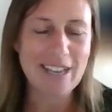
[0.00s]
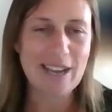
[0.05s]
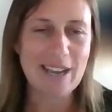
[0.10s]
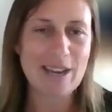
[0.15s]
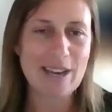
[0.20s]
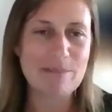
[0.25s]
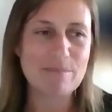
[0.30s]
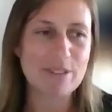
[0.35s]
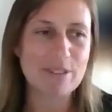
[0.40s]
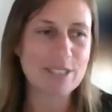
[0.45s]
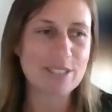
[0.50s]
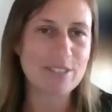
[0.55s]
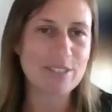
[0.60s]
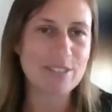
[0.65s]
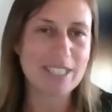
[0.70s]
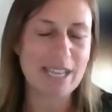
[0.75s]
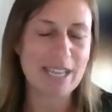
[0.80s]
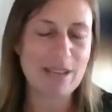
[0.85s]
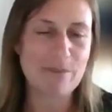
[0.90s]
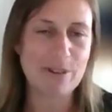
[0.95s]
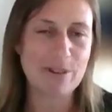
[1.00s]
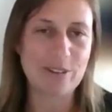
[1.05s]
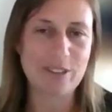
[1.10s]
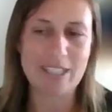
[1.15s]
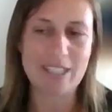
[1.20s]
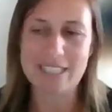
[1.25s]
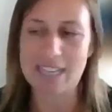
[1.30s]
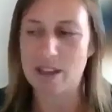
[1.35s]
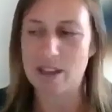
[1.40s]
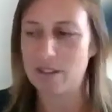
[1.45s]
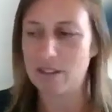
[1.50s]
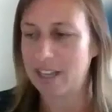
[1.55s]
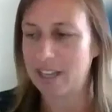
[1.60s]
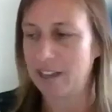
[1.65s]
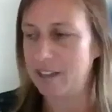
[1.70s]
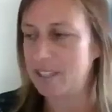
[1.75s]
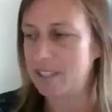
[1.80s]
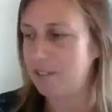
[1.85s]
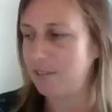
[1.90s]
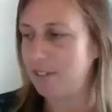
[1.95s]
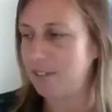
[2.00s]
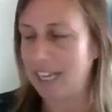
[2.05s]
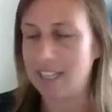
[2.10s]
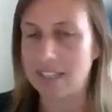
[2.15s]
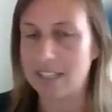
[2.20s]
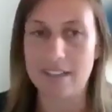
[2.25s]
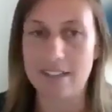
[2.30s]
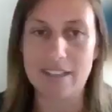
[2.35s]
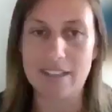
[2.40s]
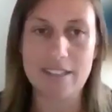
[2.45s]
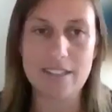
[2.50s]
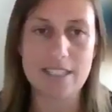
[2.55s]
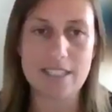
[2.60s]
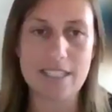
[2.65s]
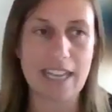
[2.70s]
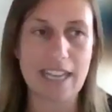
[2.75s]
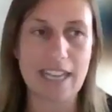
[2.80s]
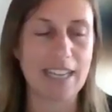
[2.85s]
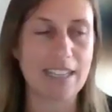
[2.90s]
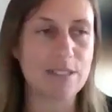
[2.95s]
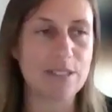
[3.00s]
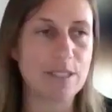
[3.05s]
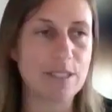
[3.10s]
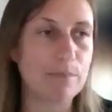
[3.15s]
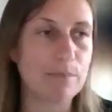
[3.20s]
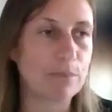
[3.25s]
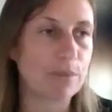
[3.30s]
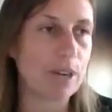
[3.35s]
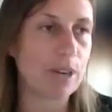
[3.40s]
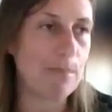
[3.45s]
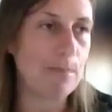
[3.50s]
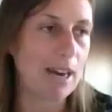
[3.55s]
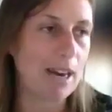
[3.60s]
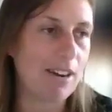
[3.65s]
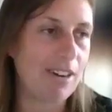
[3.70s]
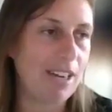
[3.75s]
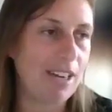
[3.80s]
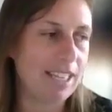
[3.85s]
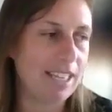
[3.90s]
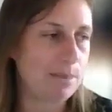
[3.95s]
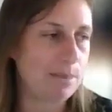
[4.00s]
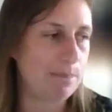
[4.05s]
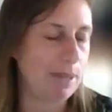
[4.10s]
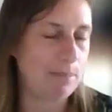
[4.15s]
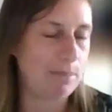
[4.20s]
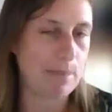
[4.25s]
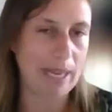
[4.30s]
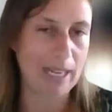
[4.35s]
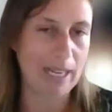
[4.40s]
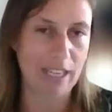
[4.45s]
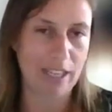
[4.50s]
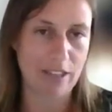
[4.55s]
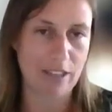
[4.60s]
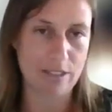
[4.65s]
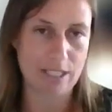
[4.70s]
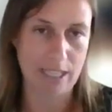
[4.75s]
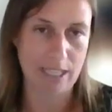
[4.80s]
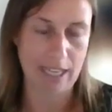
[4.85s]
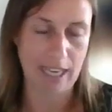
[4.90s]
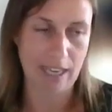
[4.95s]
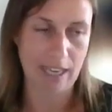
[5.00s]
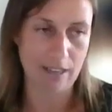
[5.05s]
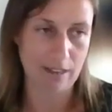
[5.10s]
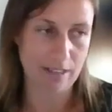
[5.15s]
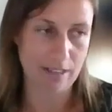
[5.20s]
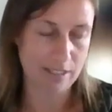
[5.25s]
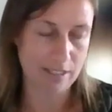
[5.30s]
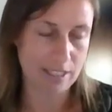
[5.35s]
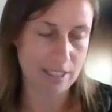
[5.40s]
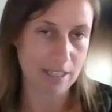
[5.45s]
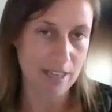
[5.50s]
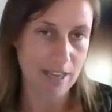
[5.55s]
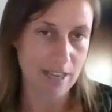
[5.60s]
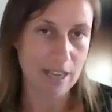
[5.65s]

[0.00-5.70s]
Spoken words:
Because obviously we're on the south coast of England, and primarily it's been mainly used in England.